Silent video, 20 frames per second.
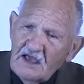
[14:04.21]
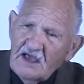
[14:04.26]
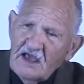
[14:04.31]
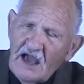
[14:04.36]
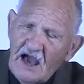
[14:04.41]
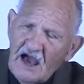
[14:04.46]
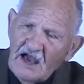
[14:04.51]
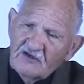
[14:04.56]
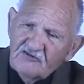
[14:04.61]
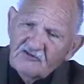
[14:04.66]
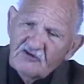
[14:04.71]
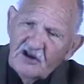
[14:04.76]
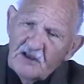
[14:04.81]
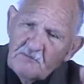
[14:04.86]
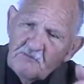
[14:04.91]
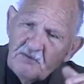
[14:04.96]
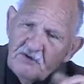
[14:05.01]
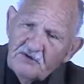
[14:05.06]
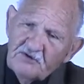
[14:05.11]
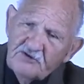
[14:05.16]
he
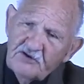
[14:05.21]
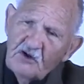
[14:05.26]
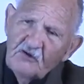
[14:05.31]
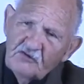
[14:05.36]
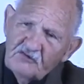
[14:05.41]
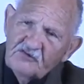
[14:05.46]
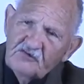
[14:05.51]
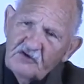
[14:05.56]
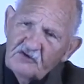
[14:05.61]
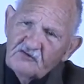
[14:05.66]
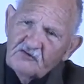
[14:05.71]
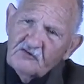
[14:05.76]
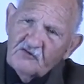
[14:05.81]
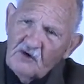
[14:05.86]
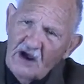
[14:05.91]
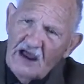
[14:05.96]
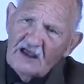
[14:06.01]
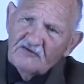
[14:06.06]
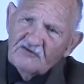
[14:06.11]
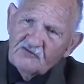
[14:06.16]
actually produces
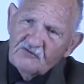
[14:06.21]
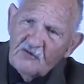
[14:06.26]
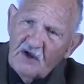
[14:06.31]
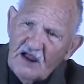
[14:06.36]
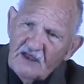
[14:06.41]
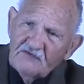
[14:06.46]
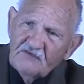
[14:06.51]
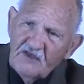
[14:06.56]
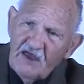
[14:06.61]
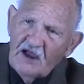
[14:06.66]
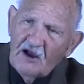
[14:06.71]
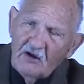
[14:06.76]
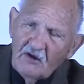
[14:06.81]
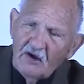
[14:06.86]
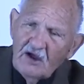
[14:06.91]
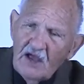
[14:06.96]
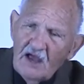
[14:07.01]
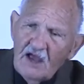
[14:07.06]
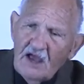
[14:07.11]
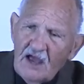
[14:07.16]
Christ right
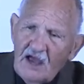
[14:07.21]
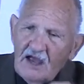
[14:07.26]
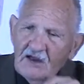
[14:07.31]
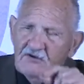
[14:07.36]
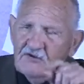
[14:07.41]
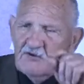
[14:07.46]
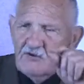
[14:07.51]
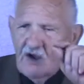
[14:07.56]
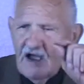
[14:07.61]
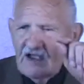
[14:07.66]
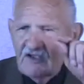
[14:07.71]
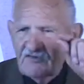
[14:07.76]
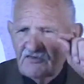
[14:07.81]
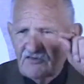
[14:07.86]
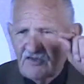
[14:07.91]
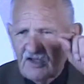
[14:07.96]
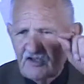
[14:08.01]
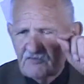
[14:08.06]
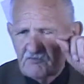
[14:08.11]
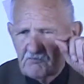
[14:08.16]
there, and
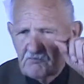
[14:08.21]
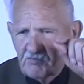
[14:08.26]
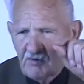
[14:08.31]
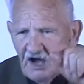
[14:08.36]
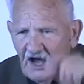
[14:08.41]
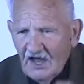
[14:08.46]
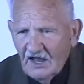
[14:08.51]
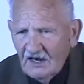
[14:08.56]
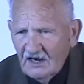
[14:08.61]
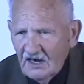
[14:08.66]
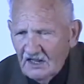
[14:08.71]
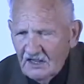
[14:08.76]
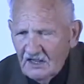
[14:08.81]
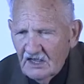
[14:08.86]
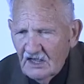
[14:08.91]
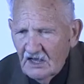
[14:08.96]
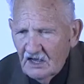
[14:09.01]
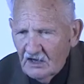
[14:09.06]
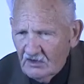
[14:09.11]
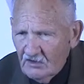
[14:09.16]
Christ is
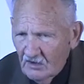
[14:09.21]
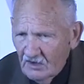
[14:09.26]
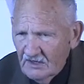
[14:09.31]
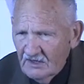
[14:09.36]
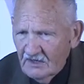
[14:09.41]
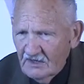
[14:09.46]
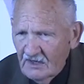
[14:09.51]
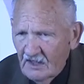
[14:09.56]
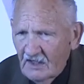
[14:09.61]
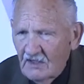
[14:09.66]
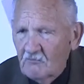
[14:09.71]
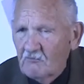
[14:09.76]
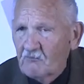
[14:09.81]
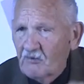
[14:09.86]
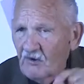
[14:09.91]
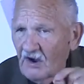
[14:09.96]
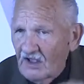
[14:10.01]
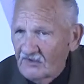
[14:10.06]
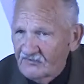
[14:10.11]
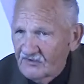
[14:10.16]
bodily, according to them,
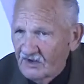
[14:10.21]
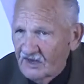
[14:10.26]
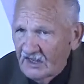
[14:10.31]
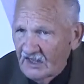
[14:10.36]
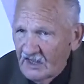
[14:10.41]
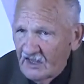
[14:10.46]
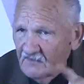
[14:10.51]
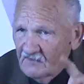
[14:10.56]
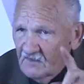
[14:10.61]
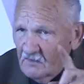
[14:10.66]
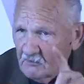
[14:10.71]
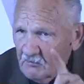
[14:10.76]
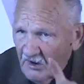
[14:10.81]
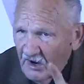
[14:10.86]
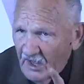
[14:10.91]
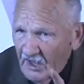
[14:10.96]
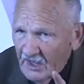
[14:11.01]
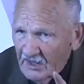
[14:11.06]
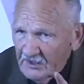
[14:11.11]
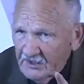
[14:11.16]
present in the
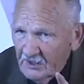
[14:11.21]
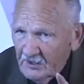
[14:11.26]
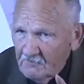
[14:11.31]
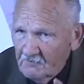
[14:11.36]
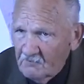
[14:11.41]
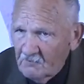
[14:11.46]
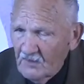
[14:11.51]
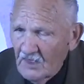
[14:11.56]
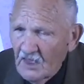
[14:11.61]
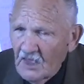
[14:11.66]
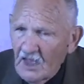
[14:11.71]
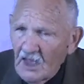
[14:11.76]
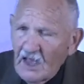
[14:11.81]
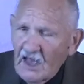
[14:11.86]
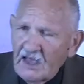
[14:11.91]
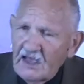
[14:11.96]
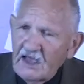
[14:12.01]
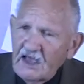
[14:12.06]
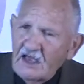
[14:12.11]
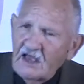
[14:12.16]
bread.
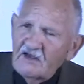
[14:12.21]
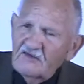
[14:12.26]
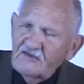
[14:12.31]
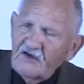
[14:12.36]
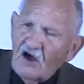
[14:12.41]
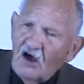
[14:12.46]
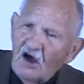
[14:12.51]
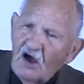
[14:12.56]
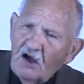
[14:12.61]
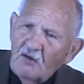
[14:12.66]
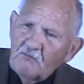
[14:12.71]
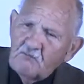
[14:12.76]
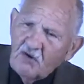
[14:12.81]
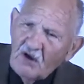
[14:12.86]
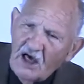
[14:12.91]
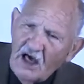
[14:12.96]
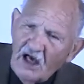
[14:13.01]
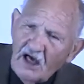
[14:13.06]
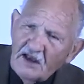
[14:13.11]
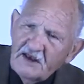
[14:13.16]

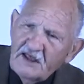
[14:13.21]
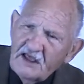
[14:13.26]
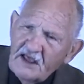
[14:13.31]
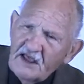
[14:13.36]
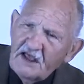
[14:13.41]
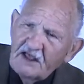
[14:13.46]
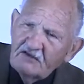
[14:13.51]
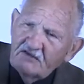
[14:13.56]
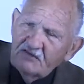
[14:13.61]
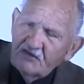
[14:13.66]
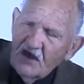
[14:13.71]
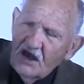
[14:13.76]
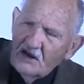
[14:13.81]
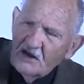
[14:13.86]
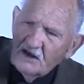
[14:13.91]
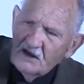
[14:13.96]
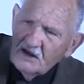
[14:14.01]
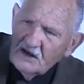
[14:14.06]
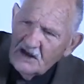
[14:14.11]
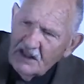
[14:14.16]
Blood is
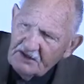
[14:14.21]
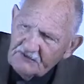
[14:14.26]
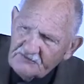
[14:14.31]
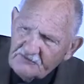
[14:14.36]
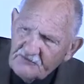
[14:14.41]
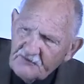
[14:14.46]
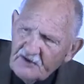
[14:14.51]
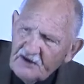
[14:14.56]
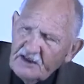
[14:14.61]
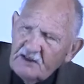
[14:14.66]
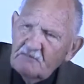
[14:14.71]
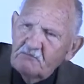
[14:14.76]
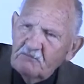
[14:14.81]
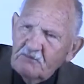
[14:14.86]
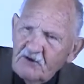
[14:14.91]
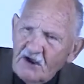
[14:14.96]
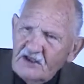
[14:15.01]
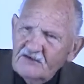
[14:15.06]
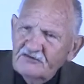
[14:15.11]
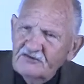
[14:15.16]
literally
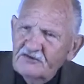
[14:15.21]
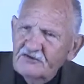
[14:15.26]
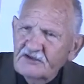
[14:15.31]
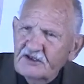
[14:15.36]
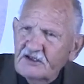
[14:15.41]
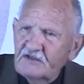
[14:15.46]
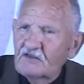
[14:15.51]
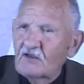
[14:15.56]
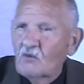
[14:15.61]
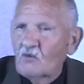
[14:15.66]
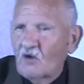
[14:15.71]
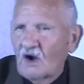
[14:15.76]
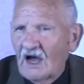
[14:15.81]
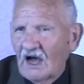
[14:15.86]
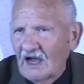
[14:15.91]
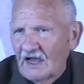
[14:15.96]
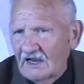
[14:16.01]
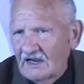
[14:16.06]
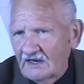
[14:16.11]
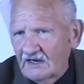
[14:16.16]
present in the
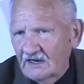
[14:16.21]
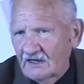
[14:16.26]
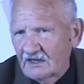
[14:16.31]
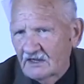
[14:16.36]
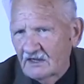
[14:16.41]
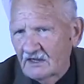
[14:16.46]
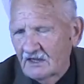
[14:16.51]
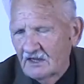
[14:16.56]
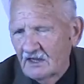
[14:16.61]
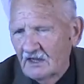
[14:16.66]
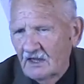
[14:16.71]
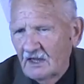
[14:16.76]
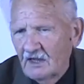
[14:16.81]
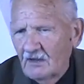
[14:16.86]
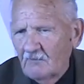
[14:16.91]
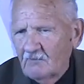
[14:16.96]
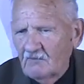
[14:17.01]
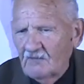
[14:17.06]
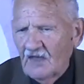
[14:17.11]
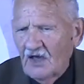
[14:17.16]
wine.
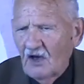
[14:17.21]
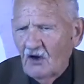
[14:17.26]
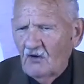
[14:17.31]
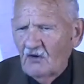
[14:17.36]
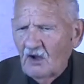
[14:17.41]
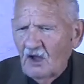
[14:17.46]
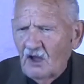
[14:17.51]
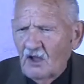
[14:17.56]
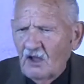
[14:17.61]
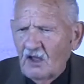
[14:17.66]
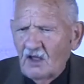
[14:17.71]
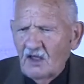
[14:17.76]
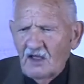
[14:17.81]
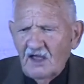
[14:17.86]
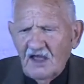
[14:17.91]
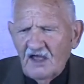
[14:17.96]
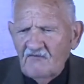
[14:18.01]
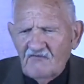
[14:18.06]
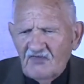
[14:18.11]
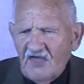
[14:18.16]
Now,
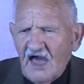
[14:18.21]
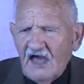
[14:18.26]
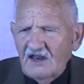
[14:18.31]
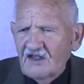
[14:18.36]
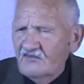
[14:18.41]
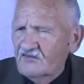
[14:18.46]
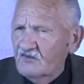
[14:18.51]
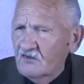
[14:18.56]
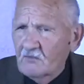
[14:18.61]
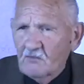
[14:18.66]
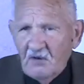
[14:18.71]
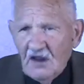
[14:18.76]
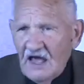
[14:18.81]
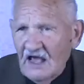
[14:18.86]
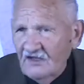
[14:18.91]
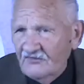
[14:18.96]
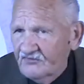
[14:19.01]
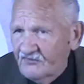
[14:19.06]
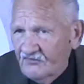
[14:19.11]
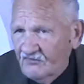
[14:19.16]
if that isn't
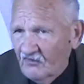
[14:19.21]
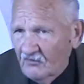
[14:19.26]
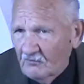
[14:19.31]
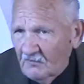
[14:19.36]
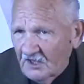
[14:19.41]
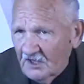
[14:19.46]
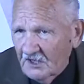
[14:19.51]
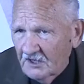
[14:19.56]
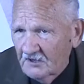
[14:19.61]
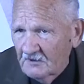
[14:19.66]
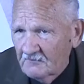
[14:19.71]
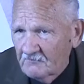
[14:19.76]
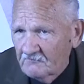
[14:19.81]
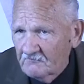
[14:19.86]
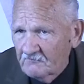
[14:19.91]
blasphemy,